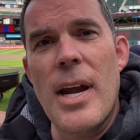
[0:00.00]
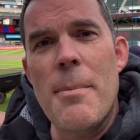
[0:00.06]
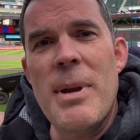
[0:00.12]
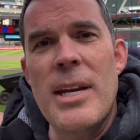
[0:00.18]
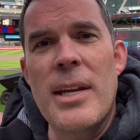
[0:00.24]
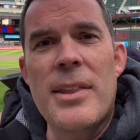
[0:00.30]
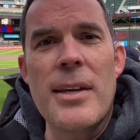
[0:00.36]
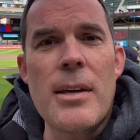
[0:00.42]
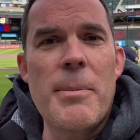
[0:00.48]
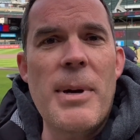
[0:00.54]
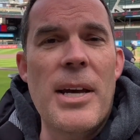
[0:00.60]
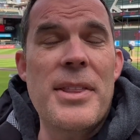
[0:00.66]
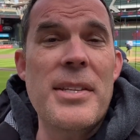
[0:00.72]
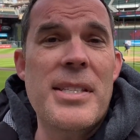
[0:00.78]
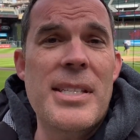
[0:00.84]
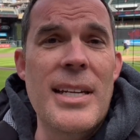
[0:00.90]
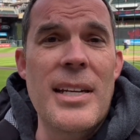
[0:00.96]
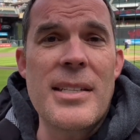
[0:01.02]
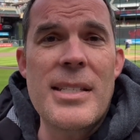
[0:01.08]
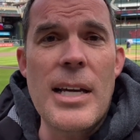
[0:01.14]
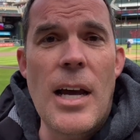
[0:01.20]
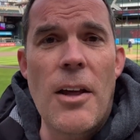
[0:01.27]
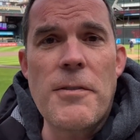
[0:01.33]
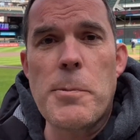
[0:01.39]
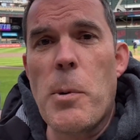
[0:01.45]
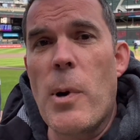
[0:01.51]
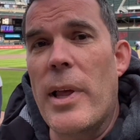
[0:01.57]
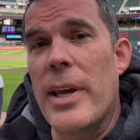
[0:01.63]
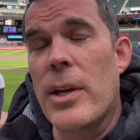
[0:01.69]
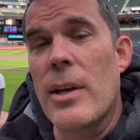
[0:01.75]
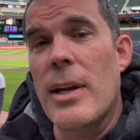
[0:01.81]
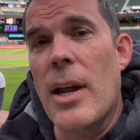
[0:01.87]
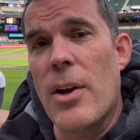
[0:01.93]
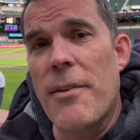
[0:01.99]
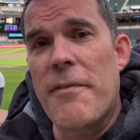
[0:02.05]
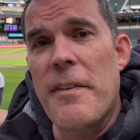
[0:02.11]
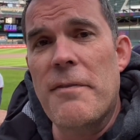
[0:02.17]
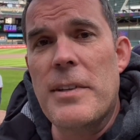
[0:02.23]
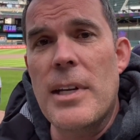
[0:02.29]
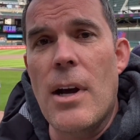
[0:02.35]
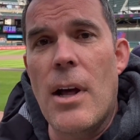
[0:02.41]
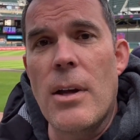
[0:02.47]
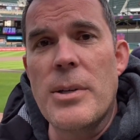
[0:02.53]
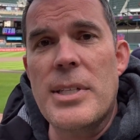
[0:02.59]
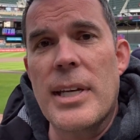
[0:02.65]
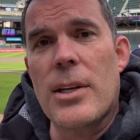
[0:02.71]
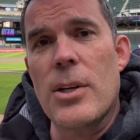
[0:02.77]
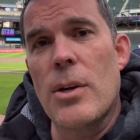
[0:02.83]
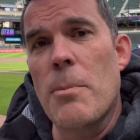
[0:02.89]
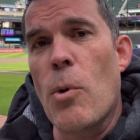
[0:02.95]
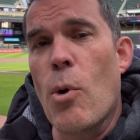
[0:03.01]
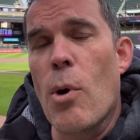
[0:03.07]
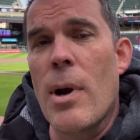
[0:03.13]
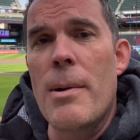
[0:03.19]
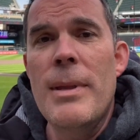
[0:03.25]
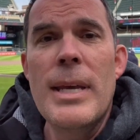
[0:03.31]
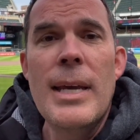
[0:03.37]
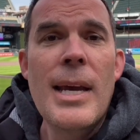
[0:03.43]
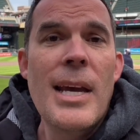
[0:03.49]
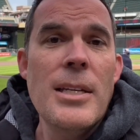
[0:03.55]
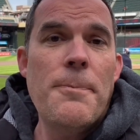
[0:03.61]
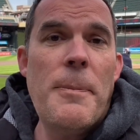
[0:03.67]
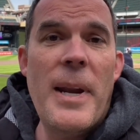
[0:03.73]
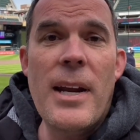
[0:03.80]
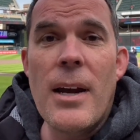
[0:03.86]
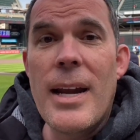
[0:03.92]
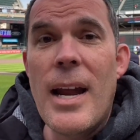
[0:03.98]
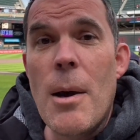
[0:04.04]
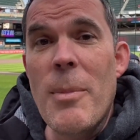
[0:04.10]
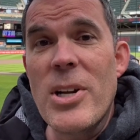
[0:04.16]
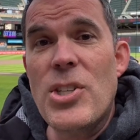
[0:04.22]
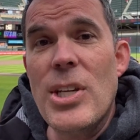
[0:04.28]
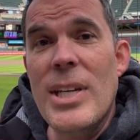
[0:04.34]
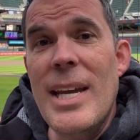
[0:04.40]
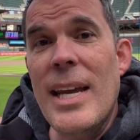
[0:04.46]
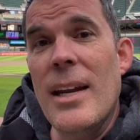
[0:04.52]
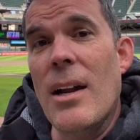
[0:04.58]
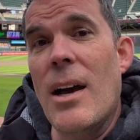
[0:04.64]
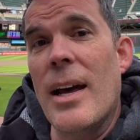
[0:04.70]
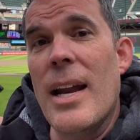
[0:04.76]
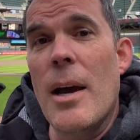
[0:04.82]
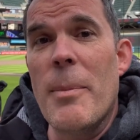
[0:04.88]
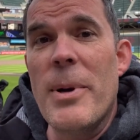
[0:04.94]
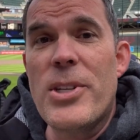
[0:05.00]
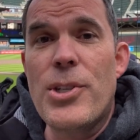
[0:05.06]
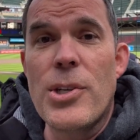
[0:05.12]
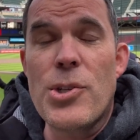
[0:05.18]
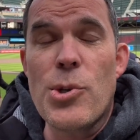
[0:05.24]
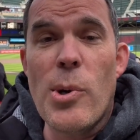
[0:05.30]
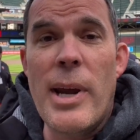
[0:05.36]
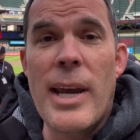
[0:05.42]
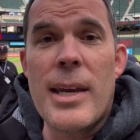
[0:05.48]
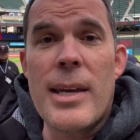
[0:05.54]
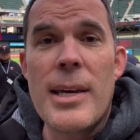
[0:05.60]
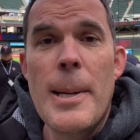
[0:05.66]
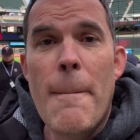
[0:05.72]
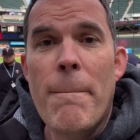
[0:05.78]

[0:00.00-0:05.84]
I mean, you think about the seat itself, it's probably a good $150 ticket or more, depending on how much you eat, on how much you drink.